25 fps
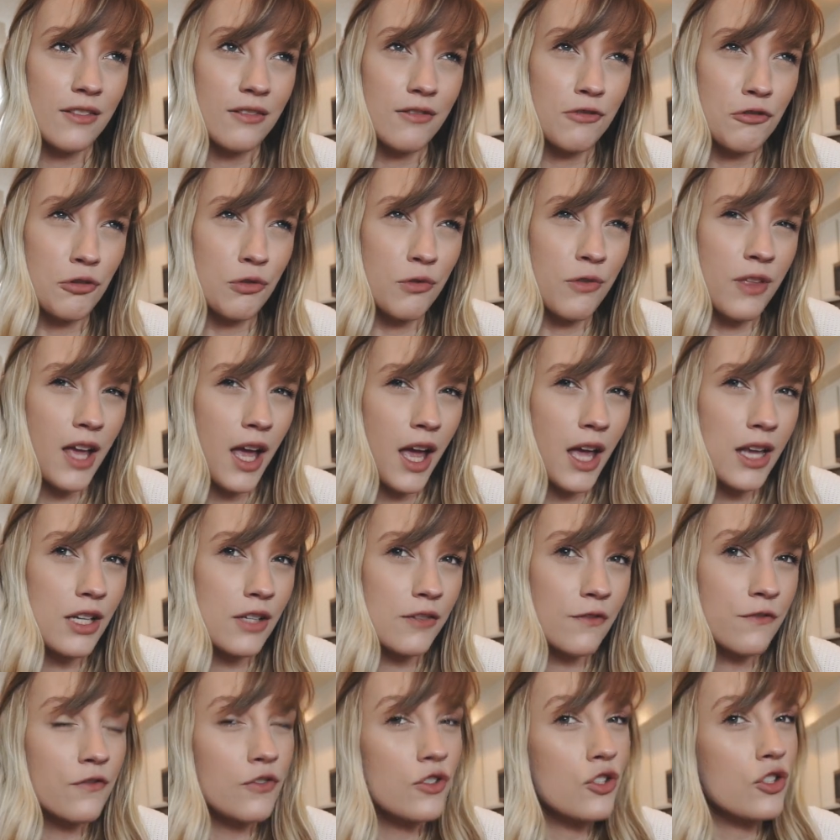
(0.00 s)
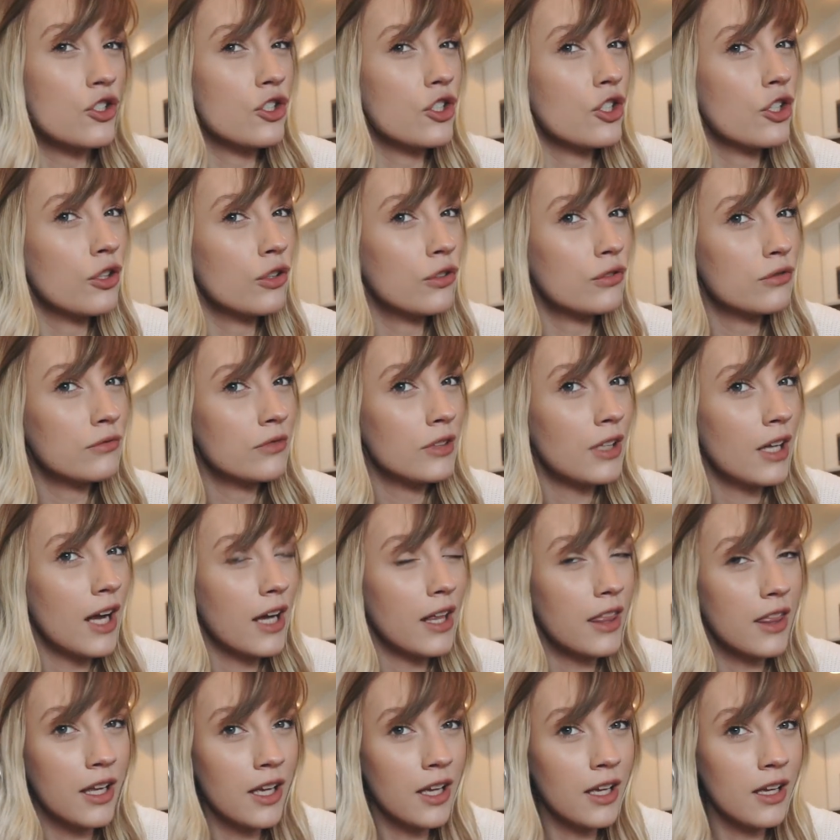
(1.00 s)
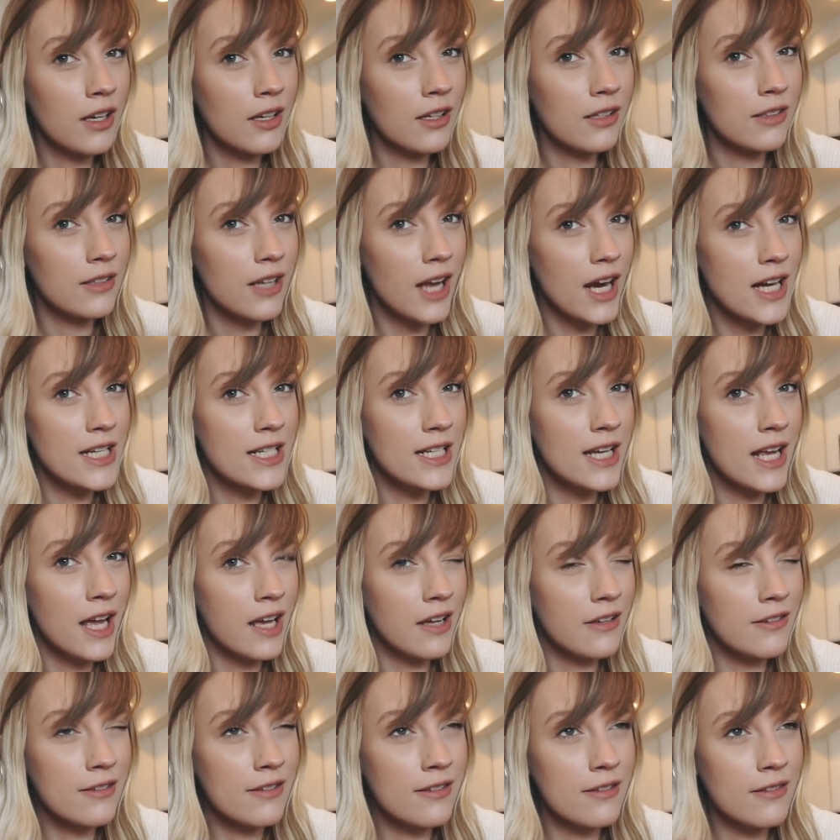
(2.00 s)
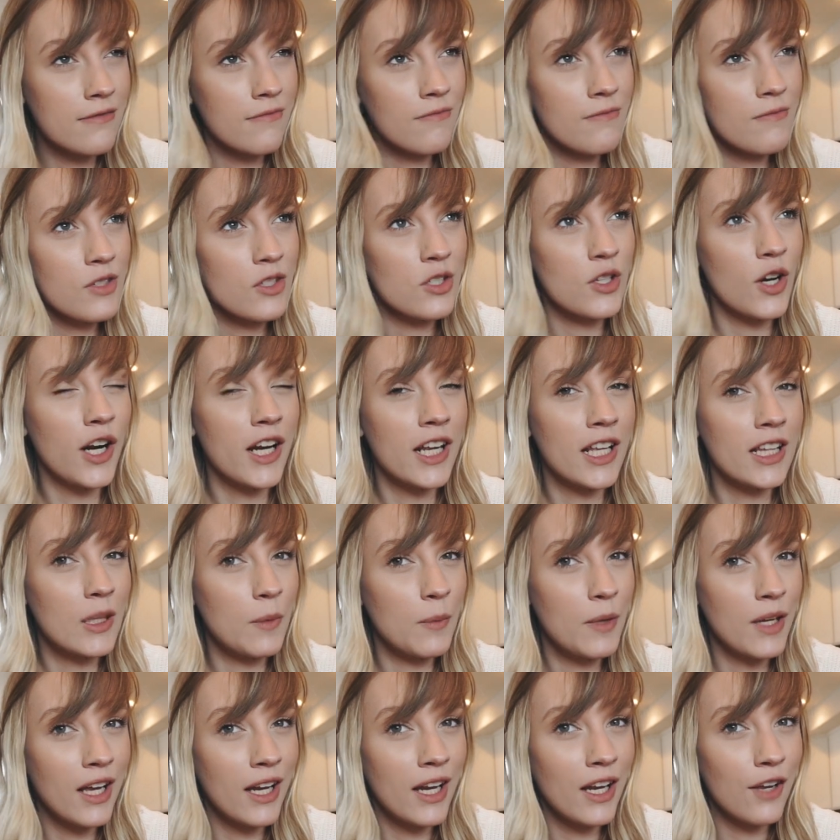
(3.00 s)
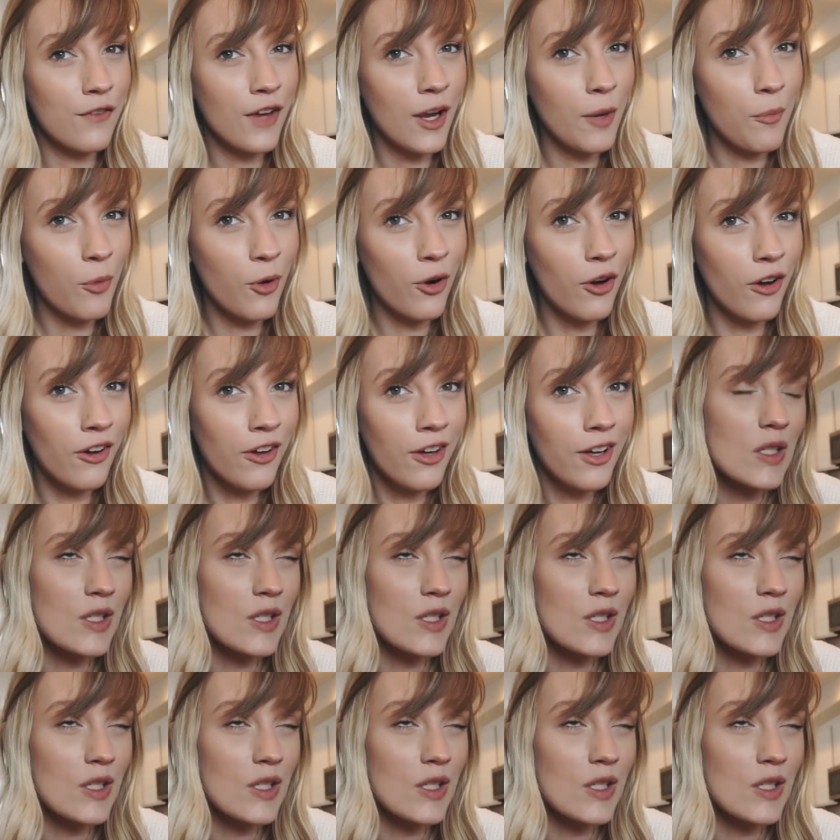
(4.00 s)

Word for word: through the end of June, I think, 90 days, starting at the beginning of April.